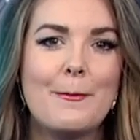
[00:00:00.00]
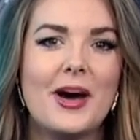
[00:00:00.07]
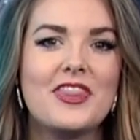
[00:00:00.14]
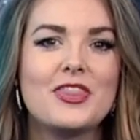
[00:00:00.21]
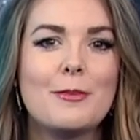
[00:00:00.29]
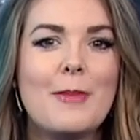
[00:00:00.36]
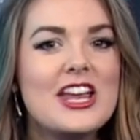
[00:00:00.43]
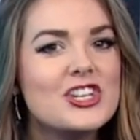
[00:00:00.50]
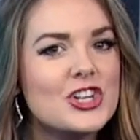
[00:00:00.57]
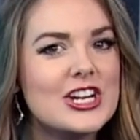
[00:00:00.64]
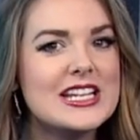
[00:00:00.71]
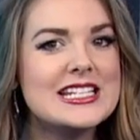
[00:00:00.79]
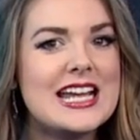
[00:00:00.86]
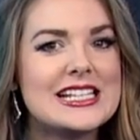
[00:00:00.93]
But the major
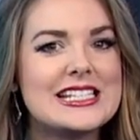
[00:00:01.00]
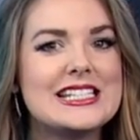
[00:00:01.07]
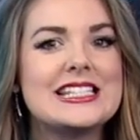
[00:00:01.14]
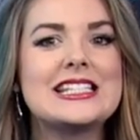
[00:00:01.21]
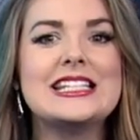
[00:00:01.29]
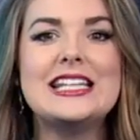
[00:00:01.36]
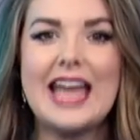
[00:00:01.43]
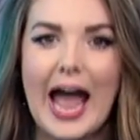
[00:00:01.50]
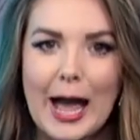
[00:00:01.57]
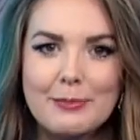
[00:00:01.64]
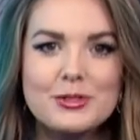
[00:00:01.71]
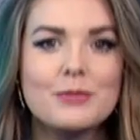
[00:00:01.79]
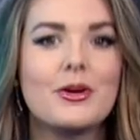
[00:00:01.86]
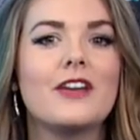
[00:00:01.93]
indexes
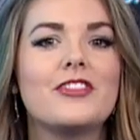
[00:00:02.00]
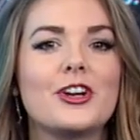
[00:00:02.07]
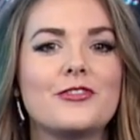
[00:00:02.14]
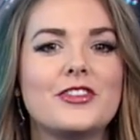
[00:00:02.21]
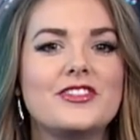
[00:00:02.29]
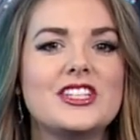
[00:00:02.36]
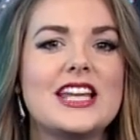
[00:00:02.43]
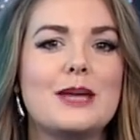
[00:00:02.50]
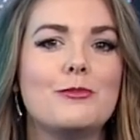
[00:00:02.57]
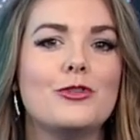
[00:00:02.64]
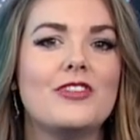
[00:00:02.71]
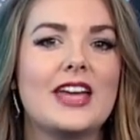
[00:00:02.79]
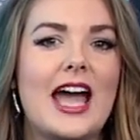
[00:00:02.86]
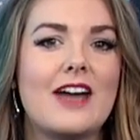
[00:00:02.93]
gapped above their 50-day
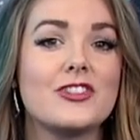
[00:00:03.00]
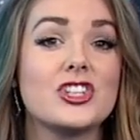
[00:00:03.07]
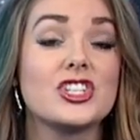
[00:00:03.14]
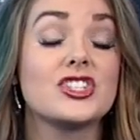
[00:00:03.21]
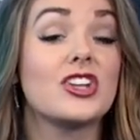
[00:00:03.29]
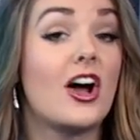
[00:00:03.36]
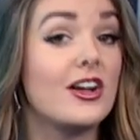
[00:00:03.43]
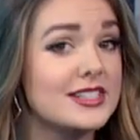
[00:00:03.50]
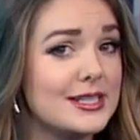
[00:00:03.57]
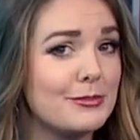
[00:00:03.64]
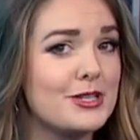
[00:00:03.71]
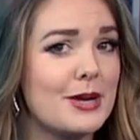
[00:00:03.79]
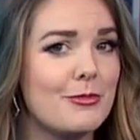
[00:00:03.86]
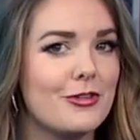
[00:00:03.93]
moving averages on
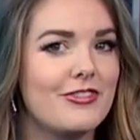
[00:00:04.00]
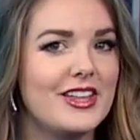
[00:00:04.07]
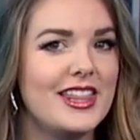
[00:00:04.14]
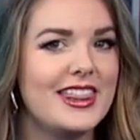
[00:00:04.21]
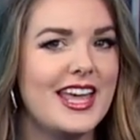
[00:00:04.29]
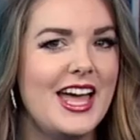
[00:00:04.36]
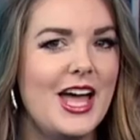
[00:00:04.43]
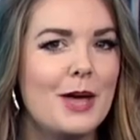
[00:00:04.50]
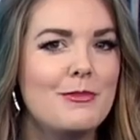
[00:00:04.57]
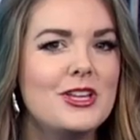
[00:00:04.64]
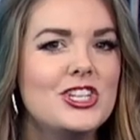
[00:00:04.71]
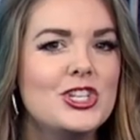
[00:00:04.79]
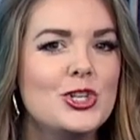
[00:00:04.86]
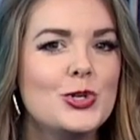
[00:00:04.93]
September 5th
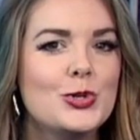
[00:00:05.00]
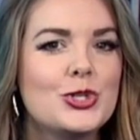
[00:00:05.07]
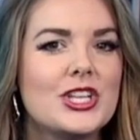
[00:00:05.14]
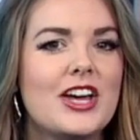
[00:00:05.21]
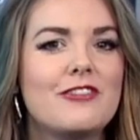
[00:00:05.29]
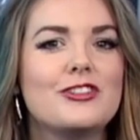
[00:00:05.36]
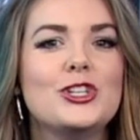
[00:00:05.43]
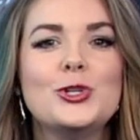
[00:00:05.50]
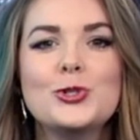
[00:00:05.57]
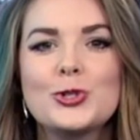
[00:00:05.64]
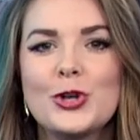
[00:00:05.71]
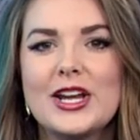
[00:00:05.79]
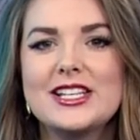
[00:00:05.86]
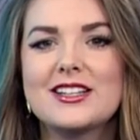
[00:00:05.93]
amid news of new
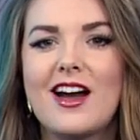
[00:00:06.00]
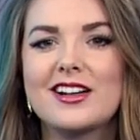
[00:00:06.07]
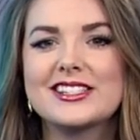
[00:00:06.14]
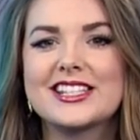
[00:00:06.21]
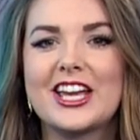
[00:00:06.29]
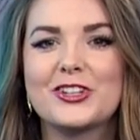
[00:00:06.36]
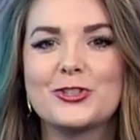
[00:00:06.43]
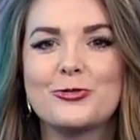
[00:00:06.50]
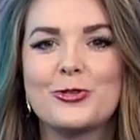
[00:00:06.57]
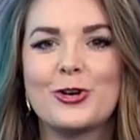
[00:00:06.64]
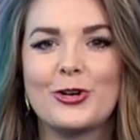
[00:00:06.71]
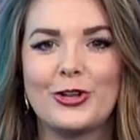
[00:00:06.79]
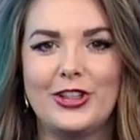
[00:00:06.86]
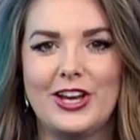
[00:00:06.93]
trade talks scheduled for
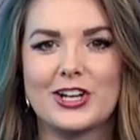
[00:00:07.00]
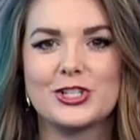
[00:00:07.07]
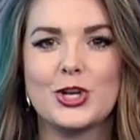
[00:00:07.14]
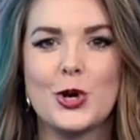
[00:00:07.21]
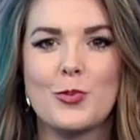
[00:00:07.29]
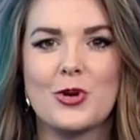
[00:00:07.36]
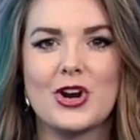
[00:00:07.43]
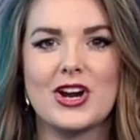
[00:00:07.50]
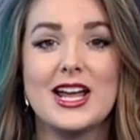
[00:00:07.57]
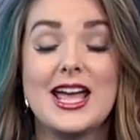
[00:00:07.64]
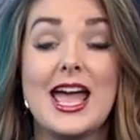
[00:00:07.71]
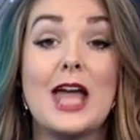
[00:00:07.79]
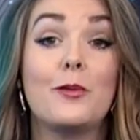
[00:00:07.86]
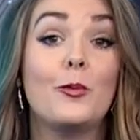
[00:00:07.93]
early October.
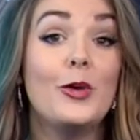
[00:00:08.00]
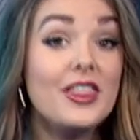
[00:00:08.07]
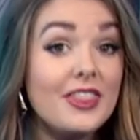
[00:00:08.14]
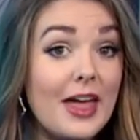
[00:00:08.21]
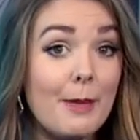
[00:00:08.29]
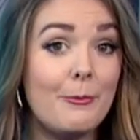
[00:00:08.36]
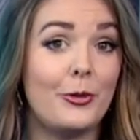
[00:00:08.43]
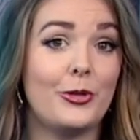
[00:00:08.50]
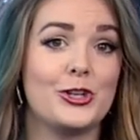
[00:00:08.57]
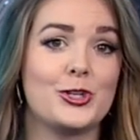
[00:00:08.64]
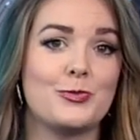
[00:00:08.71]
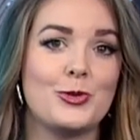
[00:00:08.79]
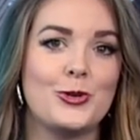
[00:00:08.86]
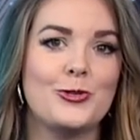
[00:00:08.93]
And with that
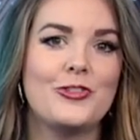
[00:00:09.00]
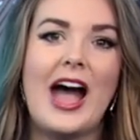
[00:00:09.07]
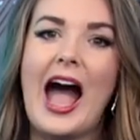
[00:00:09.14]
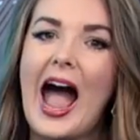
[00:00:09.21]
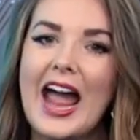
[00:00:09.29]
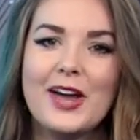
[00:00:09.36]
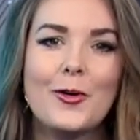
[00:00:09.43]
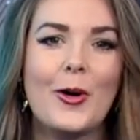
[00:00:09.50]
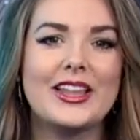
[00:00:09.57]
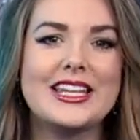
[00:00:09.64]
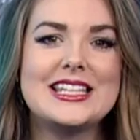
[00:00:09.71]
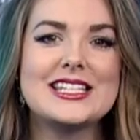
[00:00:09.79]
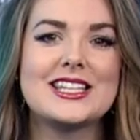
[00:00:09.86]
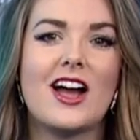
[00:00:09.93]
bullish move,
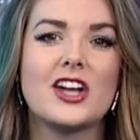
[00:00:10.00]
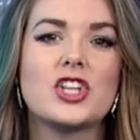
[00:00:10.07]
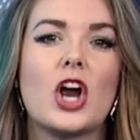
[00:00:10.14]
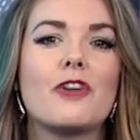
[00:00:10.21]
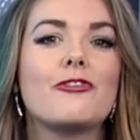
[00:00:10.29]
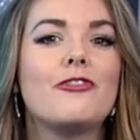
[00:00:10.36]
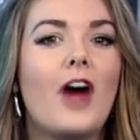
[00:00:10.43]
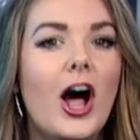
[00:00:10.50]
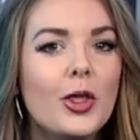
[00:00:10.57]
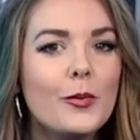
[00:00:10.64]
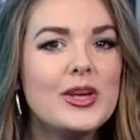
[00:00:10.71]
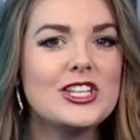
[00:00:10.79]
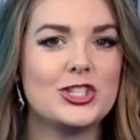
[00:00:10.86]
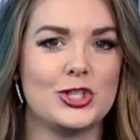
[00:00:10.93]
high-quality stocks are
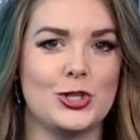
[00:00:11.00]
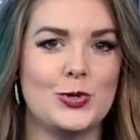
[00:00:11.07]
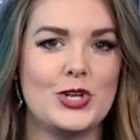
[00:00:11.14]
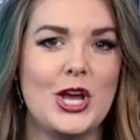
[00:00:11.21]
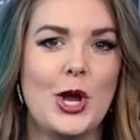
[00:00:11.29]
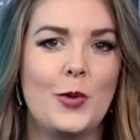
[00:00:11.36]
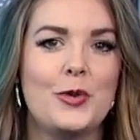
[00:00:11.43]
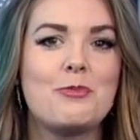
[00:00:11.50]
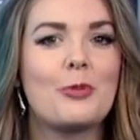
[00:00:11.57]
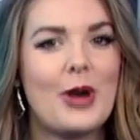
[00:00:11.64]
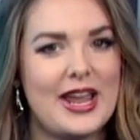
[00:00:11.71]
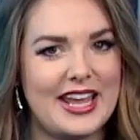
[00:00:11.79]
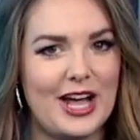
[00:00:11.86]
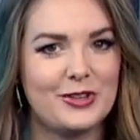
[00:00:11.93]
following suit with
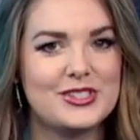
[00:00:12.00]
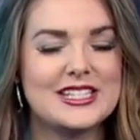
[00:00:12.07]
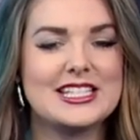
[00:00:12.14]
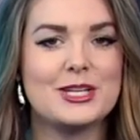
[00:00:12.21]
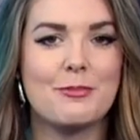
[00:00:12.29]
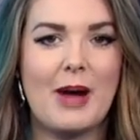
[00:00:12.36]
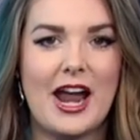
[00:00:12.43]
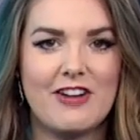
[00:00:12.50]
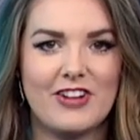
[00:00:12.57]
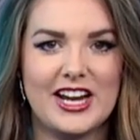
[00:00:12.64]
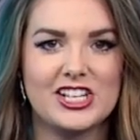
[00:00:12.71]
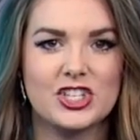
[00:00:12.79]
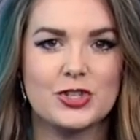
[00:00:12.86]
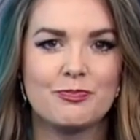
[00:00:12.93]
breakouts into buy
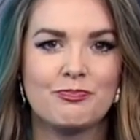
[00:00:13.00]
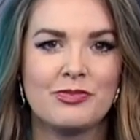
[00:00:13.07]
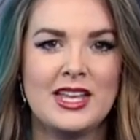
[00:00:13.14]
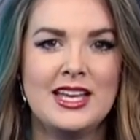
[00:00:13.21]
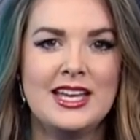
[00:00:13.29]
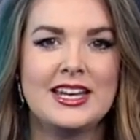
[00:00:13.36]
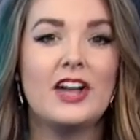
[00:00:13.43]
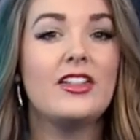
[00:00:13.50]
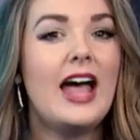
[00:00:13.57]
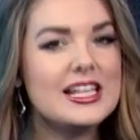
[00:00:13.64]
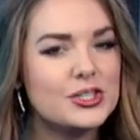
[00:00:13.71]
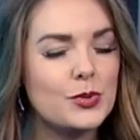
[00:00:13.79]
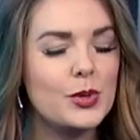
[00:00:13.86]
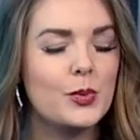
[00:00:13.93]
range. Now,
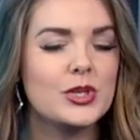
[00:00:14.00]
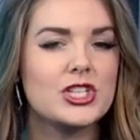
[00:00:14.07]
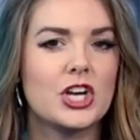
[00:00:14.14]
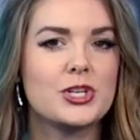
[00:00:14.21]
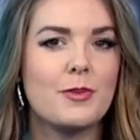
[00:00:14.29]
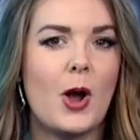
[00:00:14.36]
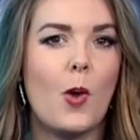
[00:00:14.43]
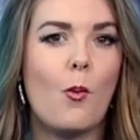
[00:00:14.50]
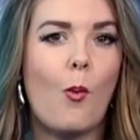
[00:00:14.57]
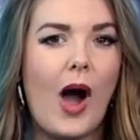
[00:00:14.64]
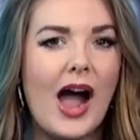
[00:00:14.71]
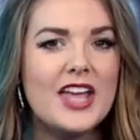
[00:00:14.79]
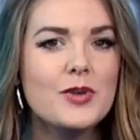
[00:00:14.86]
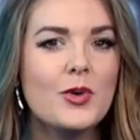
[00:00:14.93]
last week, we talked about
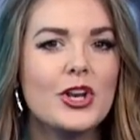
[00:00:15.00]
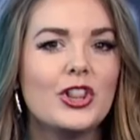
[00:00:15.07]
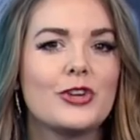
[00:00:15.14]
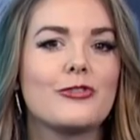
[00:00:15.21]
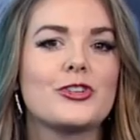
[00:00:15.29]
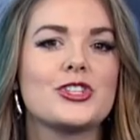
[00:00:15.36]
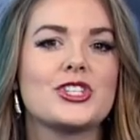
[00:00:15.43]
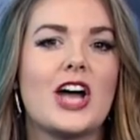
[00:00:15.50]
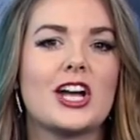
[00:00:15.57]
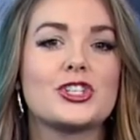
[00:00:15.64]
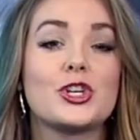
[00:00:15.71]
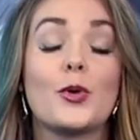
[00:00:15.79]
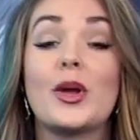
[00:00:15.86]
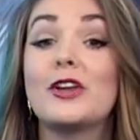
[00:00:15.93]
why you want to look for stocks
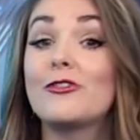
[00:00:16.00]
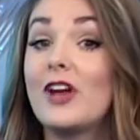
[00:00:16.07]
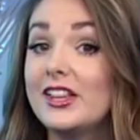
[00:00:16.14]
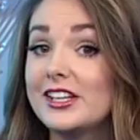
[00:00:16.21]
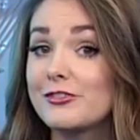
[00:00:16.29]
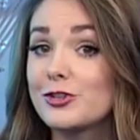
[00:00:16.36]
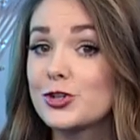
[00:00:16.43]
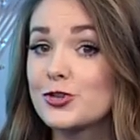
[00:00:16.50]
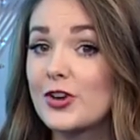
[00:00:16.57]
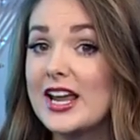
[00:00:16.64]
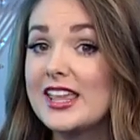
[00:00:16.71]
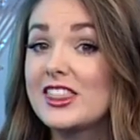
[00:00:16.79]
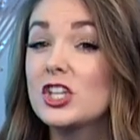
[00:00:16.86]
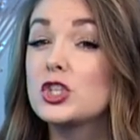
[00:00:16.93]
showing relative
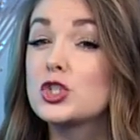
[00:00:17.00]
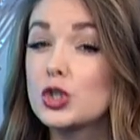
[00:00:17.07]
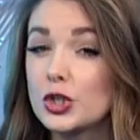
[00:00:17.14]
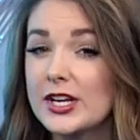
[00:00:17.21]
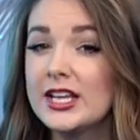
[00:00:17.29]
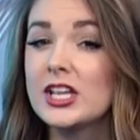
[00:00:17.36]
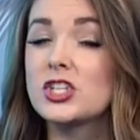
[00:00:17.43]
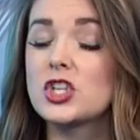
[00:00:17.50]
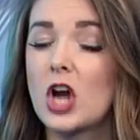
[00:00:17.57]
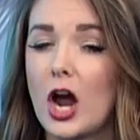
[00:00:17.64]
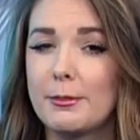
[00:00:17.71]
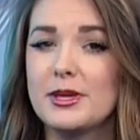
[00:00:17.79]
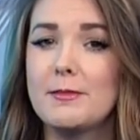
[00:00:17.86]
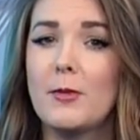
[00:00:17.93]
strength during a
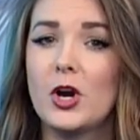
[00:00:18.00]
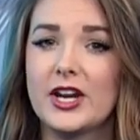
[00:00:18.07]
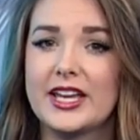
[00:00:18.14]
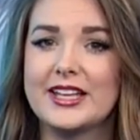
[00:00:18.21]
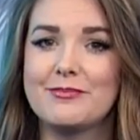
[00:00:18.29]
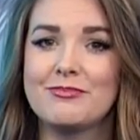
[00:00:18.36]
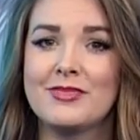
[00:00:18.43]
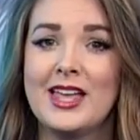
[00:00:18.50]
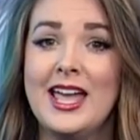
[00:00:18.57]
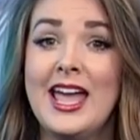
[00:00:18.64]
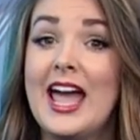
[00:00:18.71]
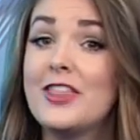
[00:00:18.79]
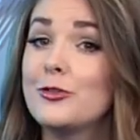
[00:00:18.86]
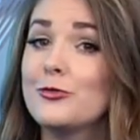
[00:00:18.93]
choppy market.
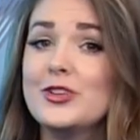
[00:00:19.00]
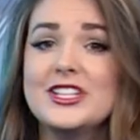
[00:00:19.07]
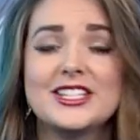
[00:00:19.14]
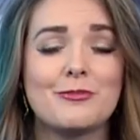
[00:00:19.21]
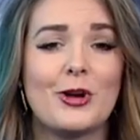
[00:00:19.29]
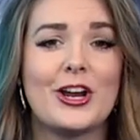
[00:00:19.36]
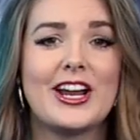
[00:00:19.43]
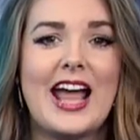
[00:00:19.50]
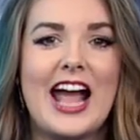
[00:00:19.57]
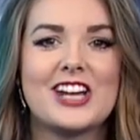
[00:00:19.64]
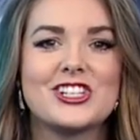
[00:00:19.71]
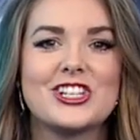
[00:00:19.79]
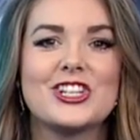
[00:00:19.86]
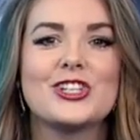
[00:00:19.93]
And the recent market
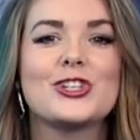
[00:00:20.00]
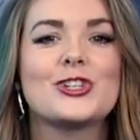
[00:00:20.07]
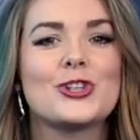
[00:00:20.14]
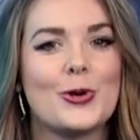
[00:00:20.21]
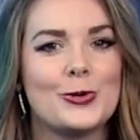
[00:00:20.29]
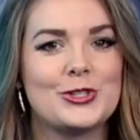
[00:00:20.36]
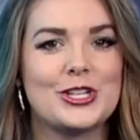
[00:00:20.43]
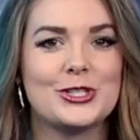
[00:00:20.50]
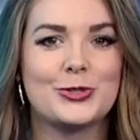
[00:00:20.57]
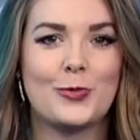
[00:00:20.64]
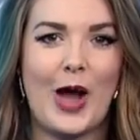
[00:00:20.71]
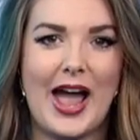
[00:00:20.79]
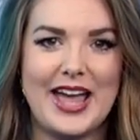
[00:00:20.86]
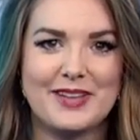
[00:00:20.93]
action shows us
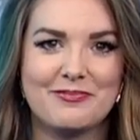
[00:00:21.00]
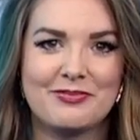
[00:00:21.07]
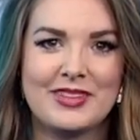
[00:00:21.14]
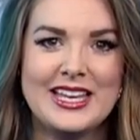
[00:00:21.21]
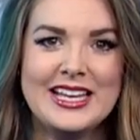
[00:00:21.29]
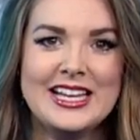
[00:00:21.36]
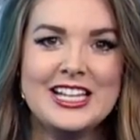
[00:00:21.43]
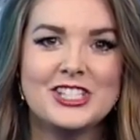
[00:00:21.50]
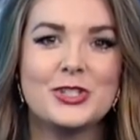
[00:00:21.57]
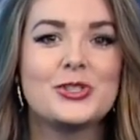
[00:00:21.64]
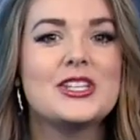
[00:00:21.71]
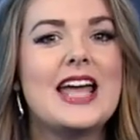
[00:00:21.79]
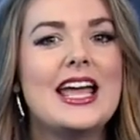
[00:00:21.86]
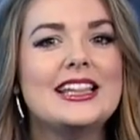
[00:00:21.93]
why. So
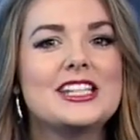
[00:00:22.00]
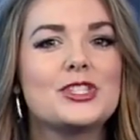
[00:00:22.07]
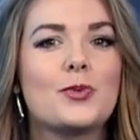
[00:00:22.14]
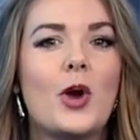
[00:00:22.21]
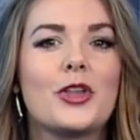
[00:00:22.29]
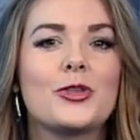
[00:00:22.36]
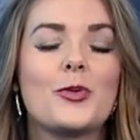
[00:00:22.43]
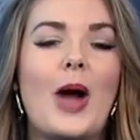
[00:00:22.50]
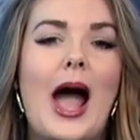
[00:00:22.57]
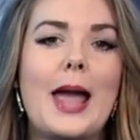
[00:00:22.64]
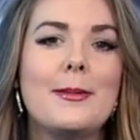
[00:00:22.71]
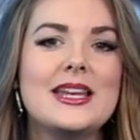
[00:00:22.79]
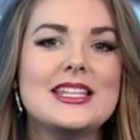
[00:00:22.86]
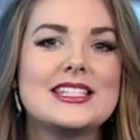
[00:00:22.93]
today, let's walk through
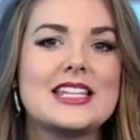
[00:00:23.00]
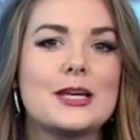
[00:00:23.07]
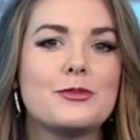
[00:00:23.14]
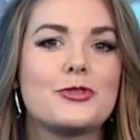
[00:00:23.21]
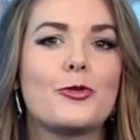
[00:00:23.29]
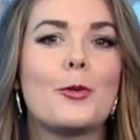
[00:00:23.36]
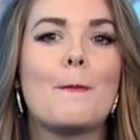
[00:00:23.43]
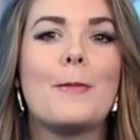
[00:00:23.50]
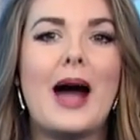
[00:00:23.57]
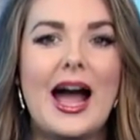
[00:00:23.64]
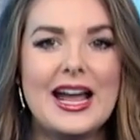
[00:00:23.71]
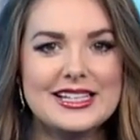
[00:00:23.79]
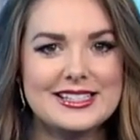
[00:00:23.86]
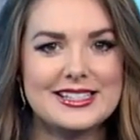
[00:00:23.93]
IBD's tips for
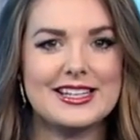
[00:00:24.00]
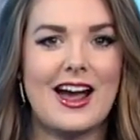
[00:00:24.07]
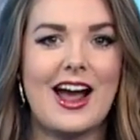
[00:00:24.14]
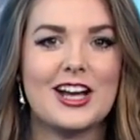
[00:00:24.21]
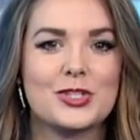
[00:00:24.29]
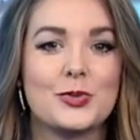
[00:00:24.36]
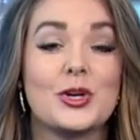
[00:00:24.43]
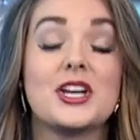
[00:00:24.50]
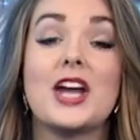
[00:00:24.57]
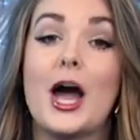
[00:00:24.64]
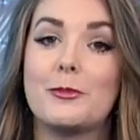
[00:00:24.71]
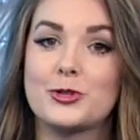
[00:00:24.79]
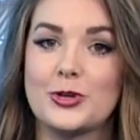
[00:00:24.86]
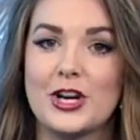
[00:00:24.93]
buying stocks when an
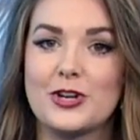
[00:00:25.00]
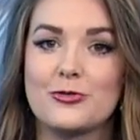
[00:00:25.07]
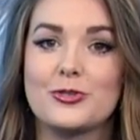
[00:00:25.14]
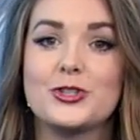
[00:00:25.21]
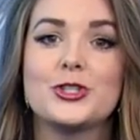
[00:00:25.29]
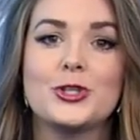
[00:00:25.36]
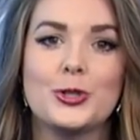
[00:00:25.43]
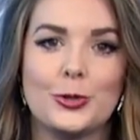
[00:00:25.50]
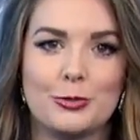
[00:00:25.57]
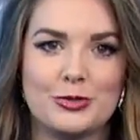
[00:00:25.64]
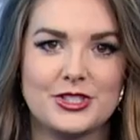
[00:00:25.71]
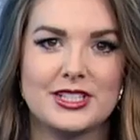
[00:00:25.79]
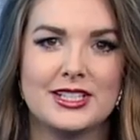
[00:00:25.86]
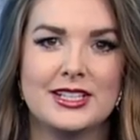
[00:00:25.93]
uptrend
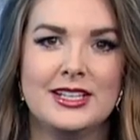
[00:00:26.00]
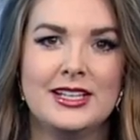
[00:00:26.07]
resumes.